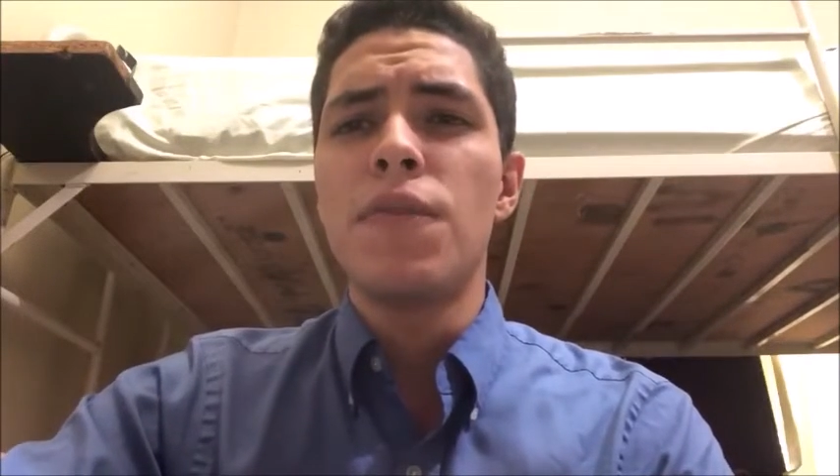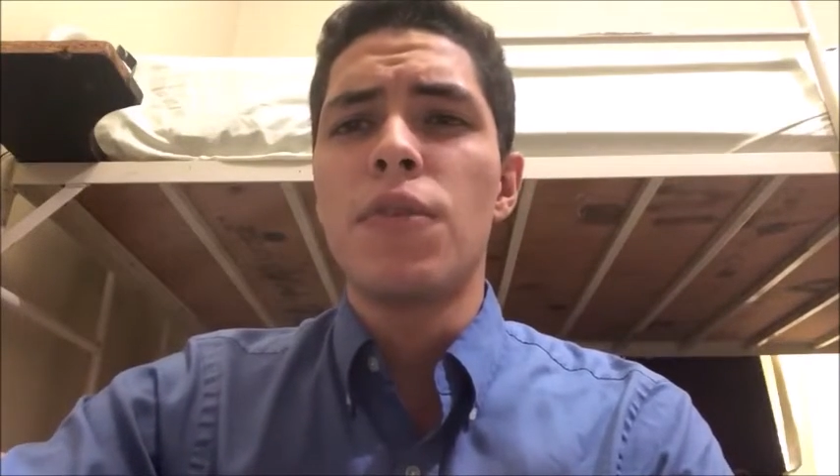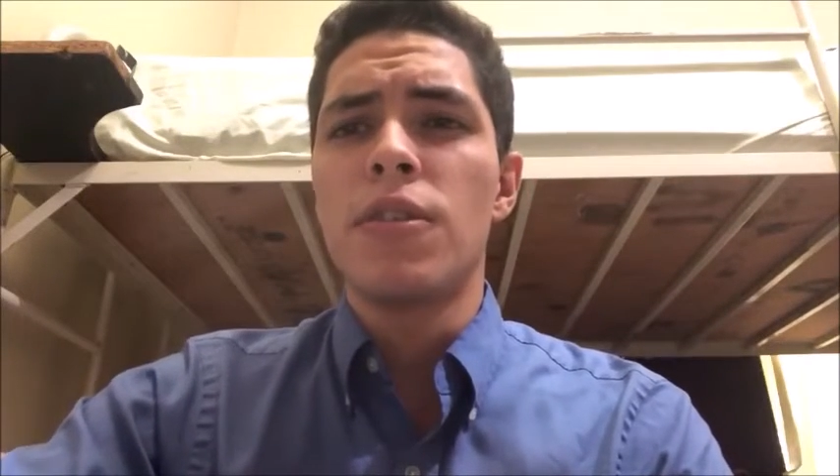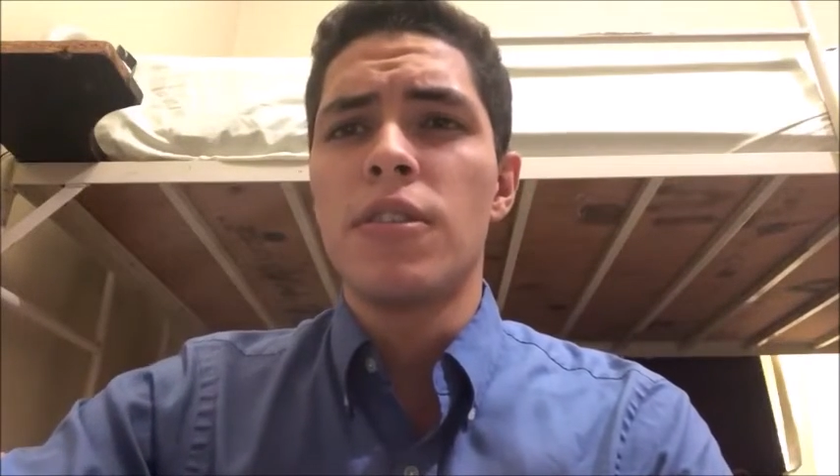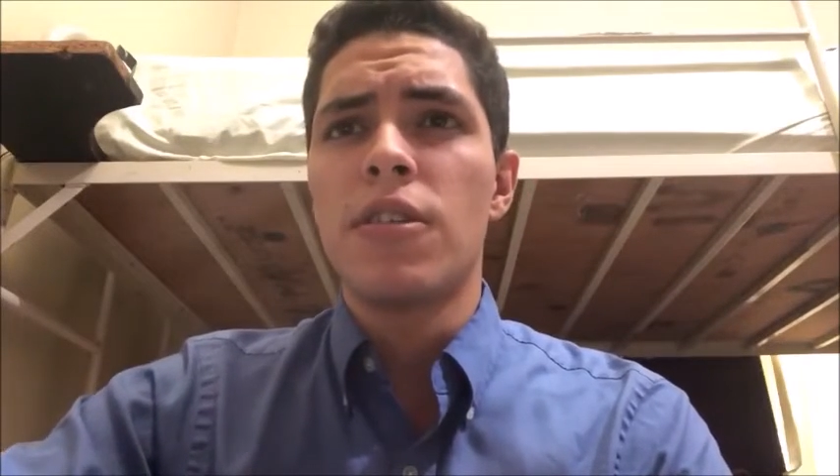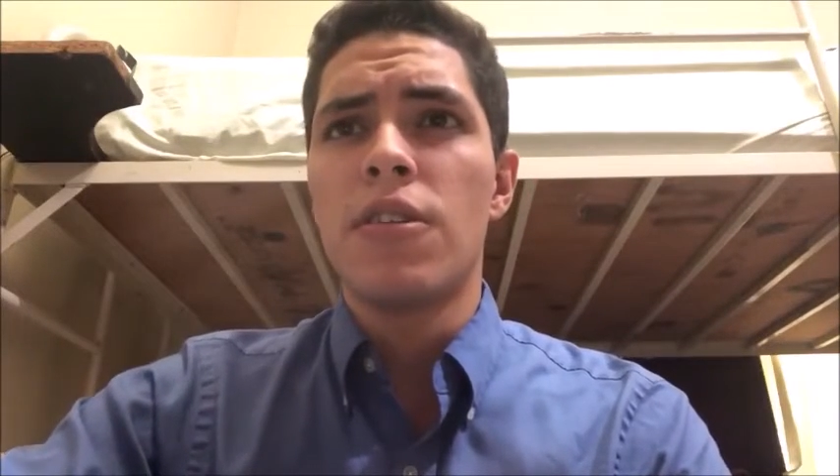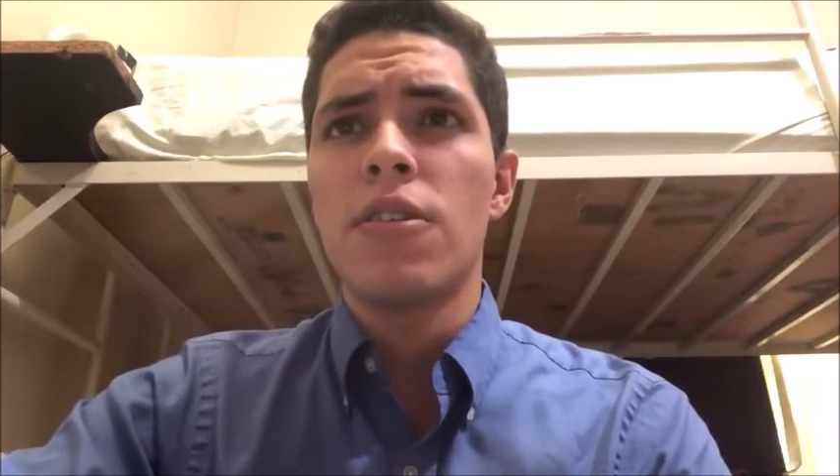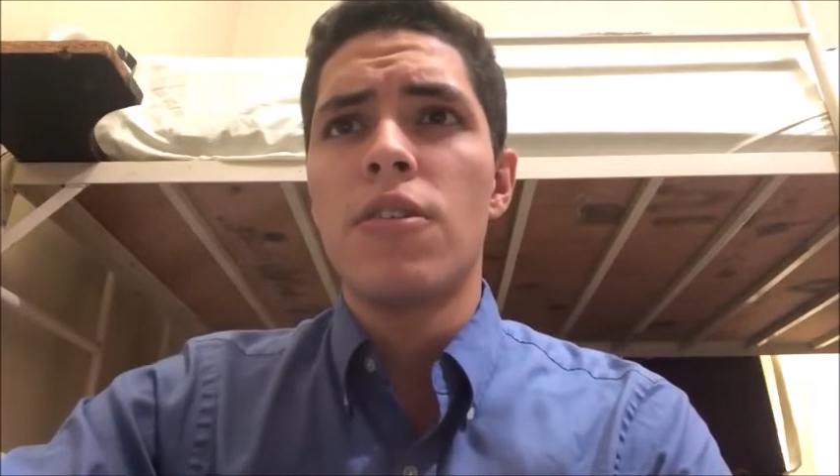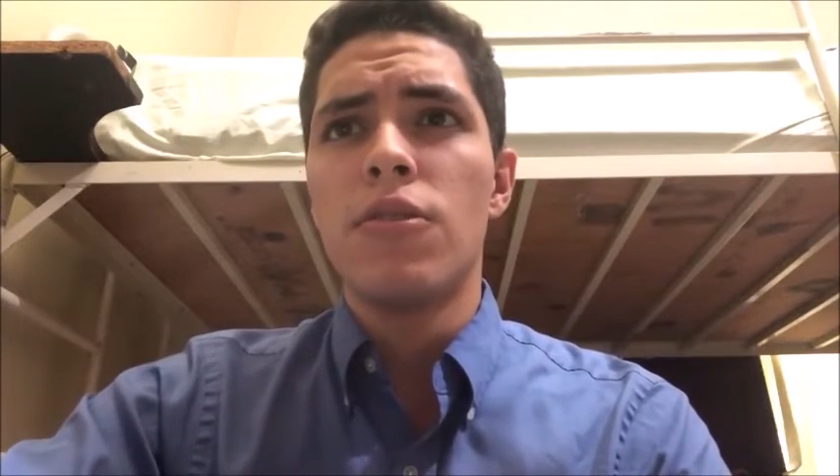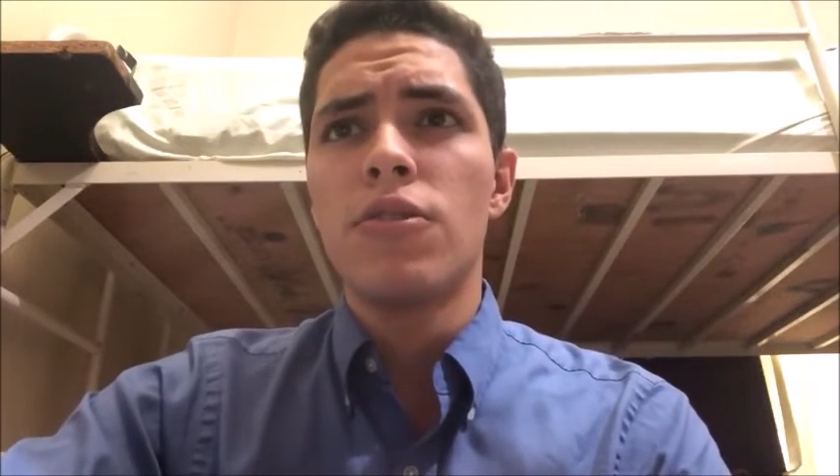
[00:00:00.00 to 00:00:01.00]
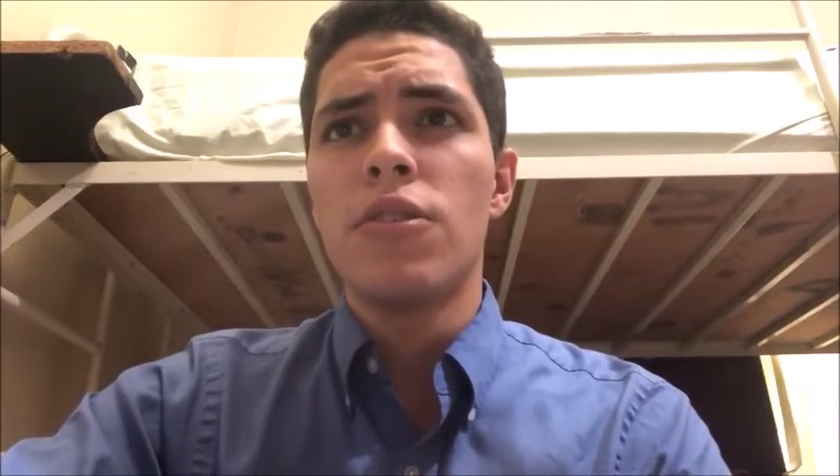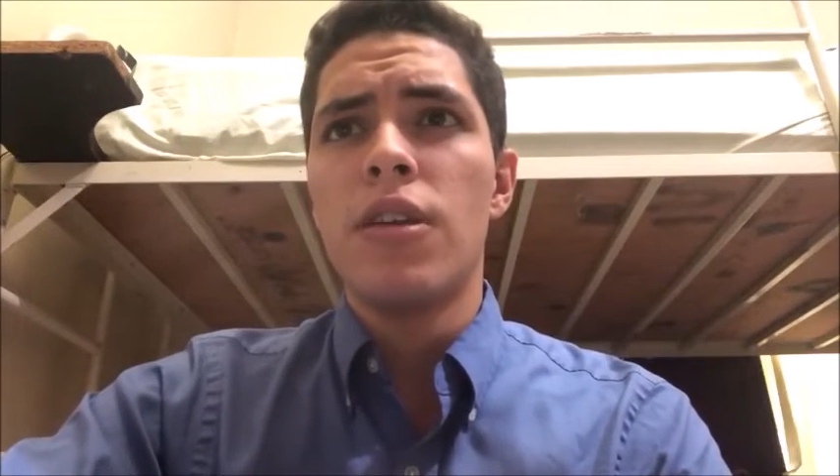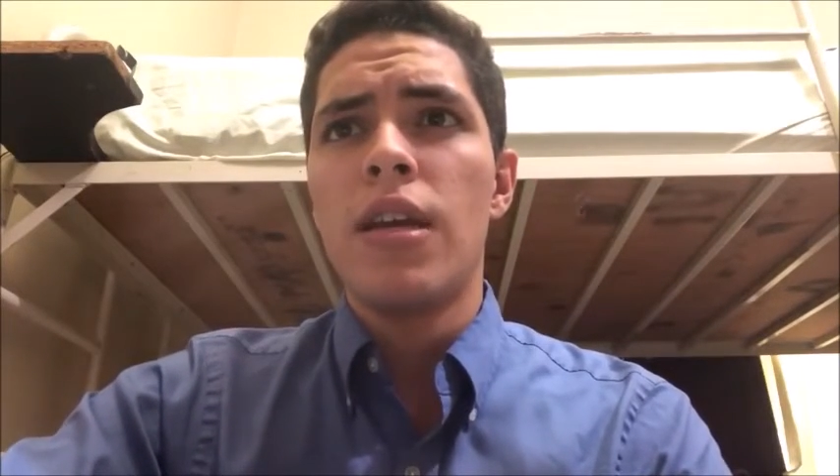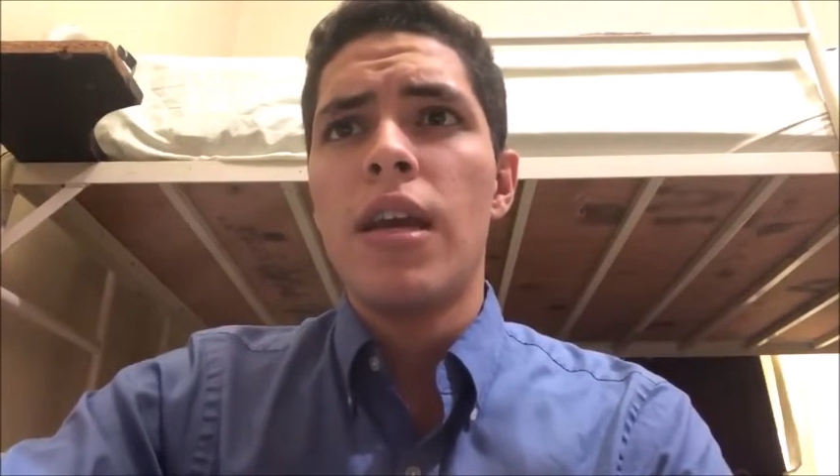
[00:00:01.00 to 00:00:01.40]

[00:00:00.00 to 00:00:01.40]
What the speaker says: for the starter culture